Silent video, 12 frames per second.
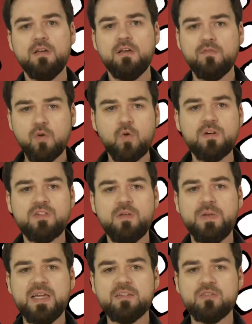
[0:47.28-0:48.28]
Of course, the
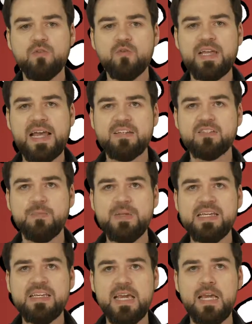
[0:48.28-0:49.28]
biggest news has to
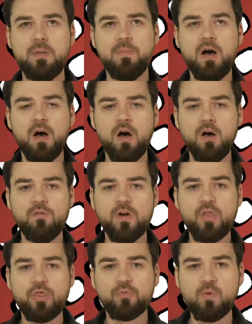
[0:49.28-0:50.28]
be Game of
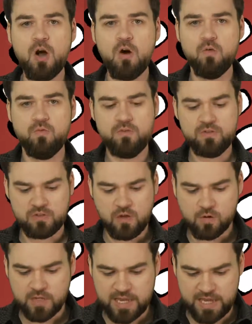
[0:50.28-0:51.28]
Thrones.
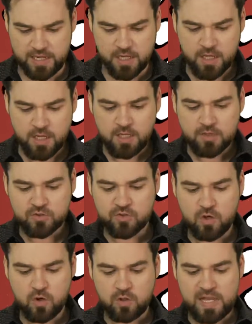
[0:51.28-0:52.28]
Okay,
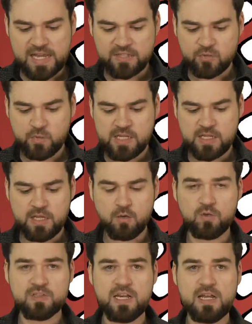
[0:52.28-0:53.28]
so last week it
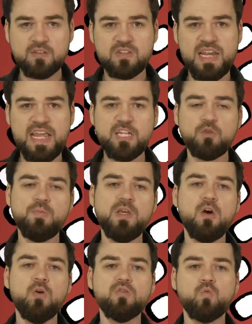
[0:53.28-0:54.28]
was announced that
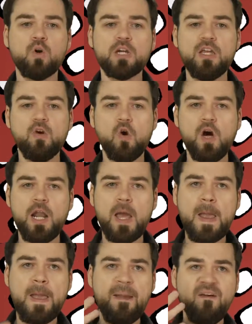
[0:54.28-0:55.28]
HBO is working
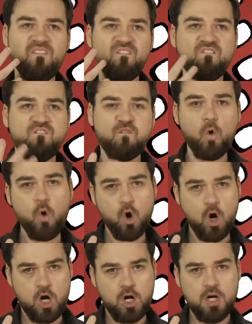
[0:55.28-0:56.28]
on
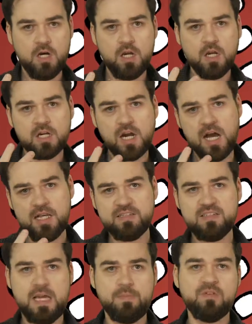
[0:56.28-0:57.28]
4
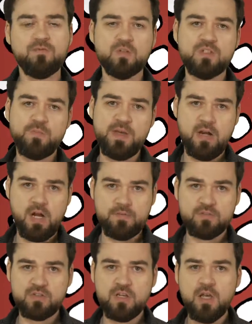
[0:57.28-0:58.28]
concepts for
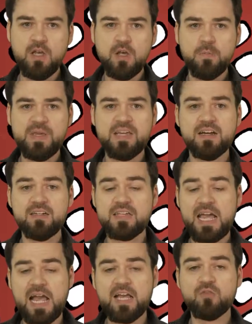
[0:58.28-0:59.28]
spin-offs. Because
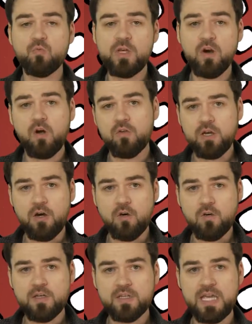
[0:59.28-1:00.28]
as we all
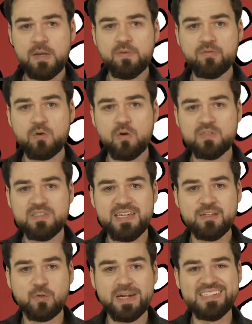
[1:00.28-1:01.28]
know, Game of Thrones is
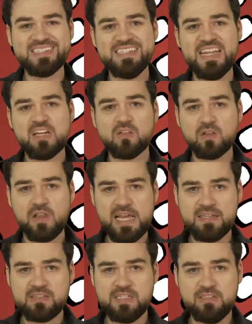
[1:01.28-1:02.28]
entering its next to
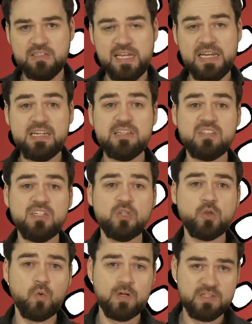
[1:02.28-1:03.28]
last season, and it is a
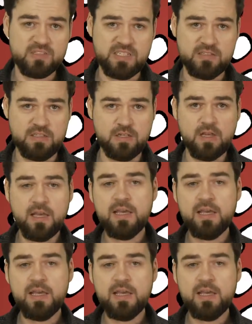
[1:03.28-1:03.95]
shortened season.